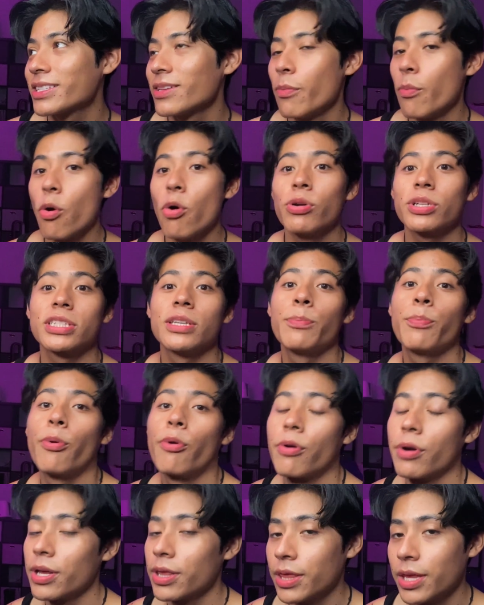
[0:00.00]
the most
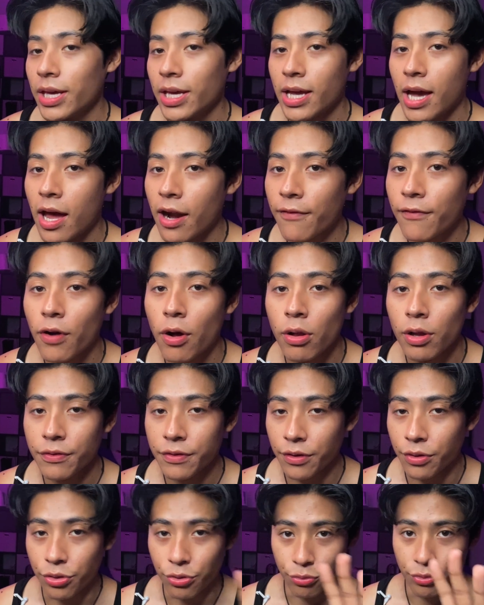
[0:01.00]
important thing out of all of
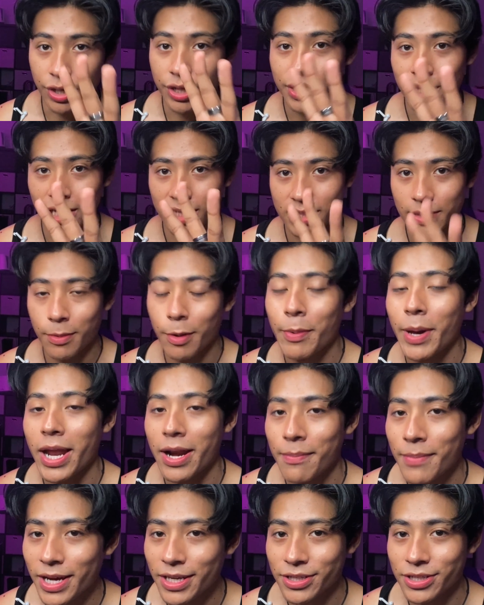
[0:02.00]
the three things I'm about
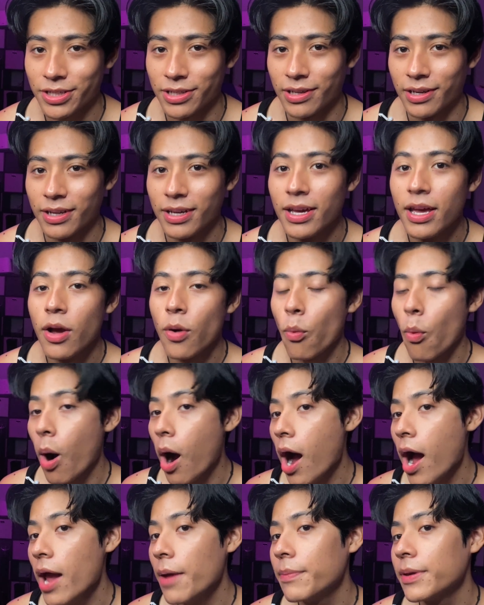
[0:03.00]
to mention.
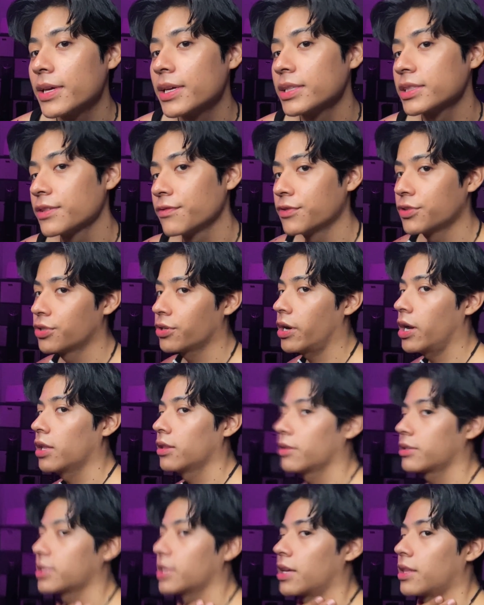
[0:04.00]
Why? Because if your jawline
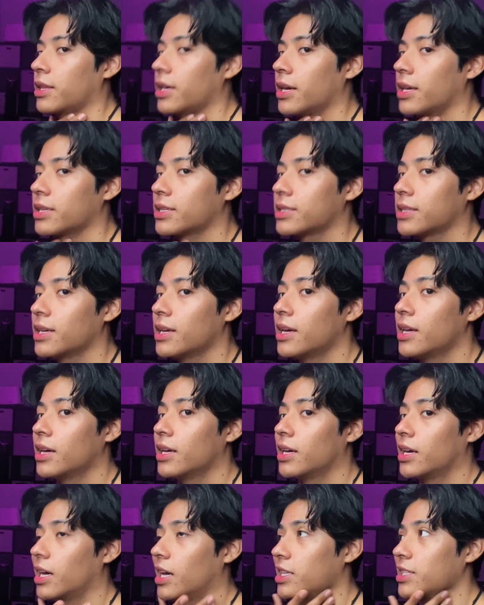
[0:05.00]
looks like this,
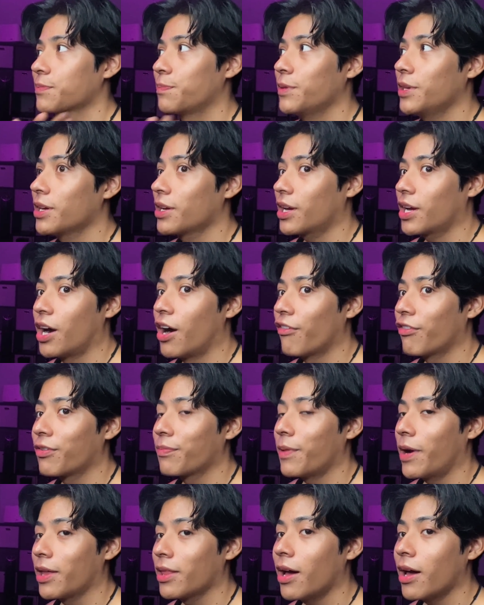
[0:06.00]
it's being
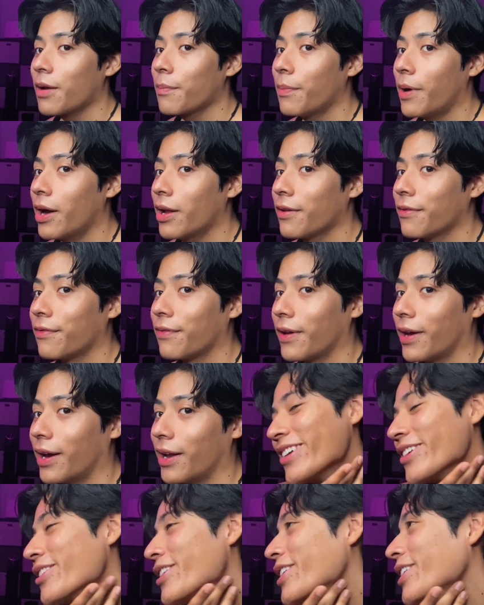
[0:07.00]
covered by a lot of body
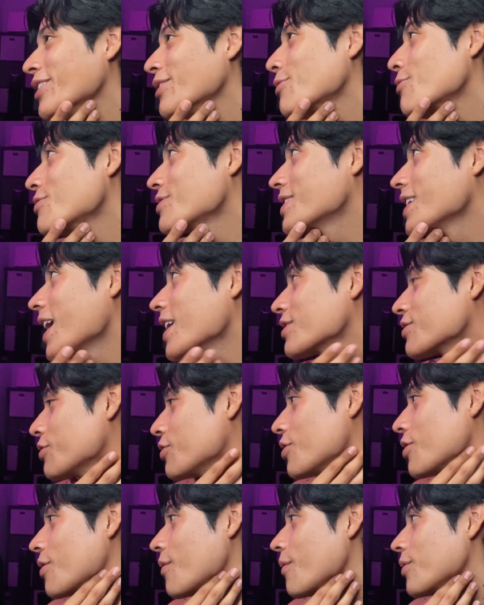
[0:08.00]
fat. You need to lose that so
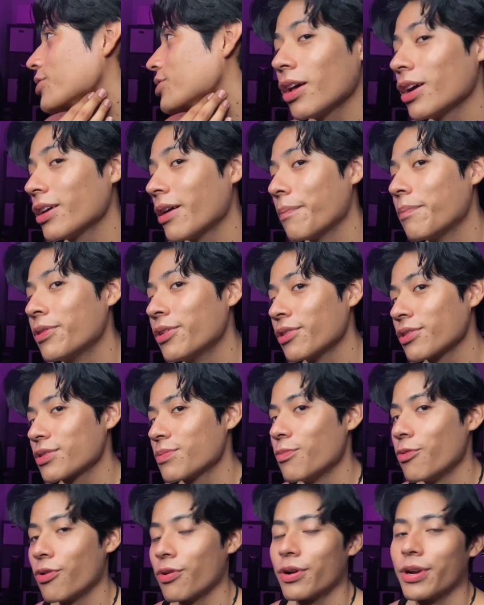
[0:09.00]
your jawline
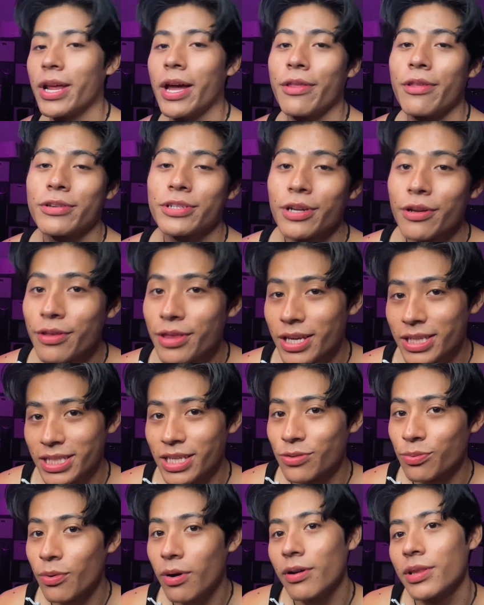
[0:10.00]
appears more. Now there's other things
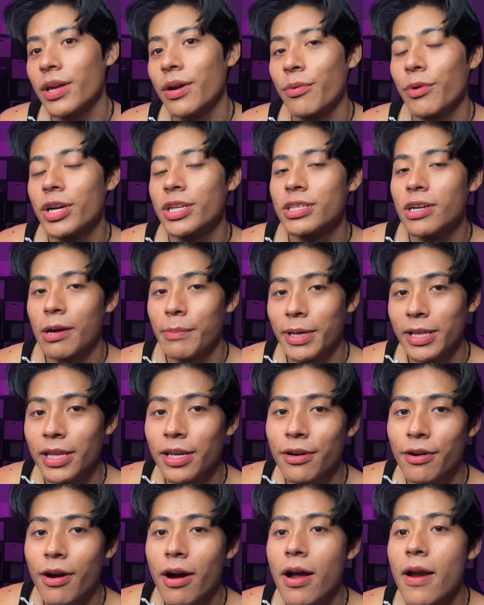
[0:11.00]
as well that we're going to talk about
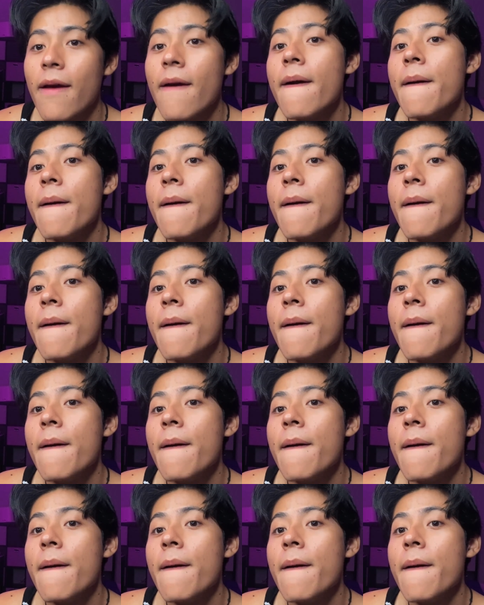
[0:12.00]
later on,